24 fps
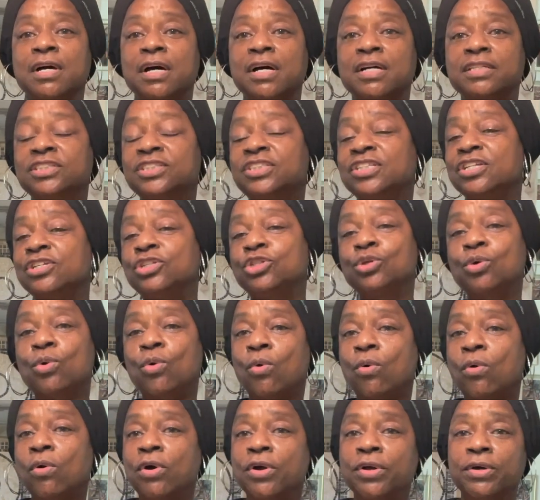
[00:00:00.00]
essential
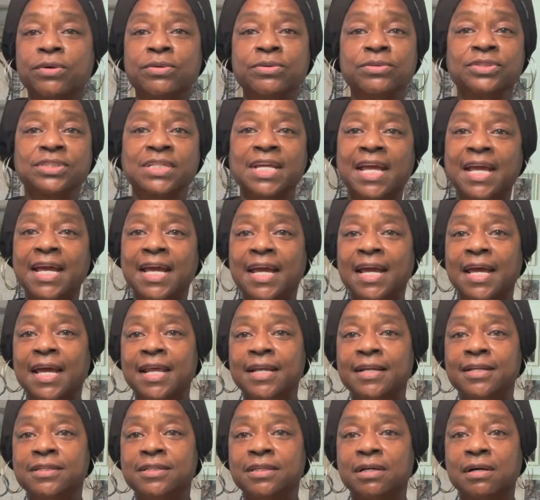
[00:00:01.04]
oils
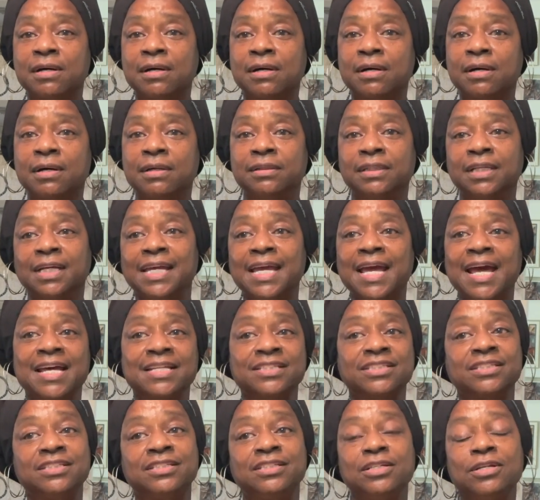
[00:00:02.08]
and the
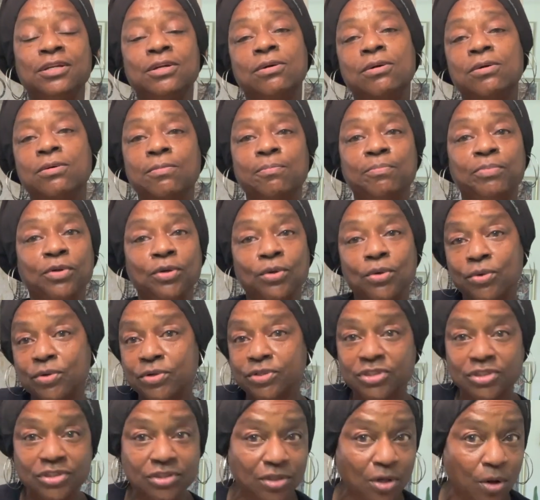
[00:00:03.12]
Castile pure
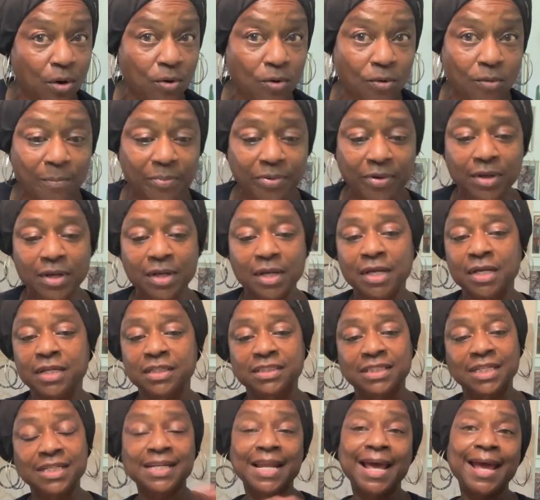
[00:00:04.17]
soap.
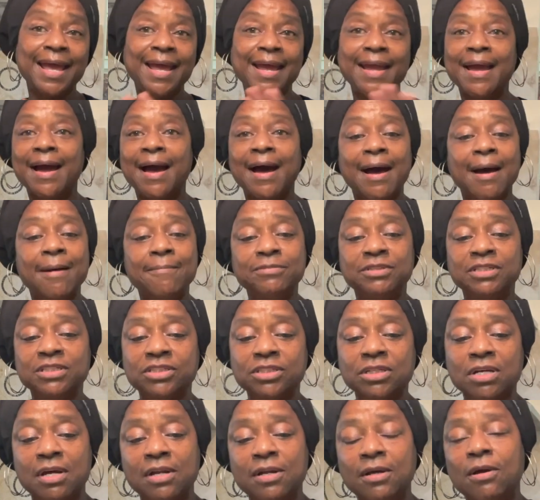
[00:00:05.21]
Today I'm
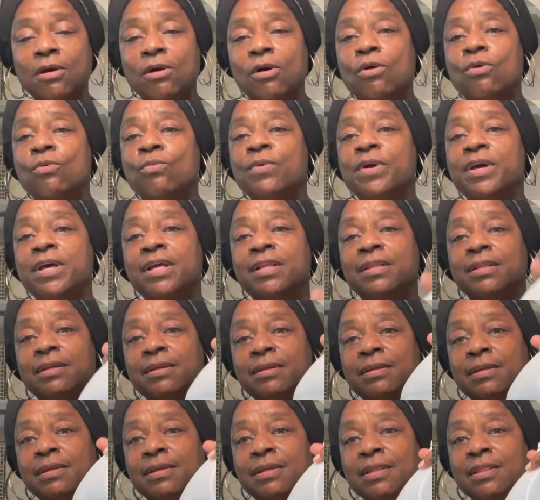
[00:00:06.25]
just going to go with
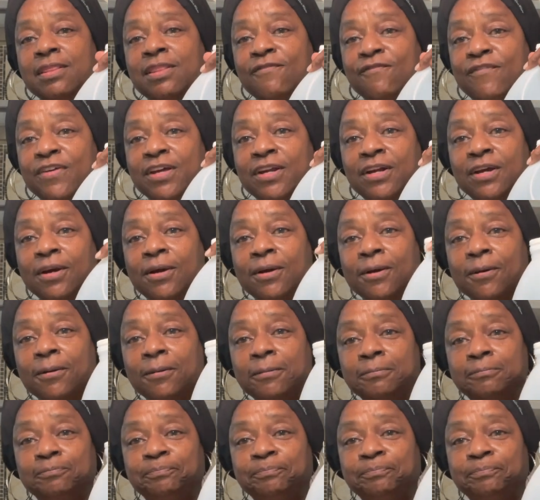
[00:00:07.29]
the vinegar,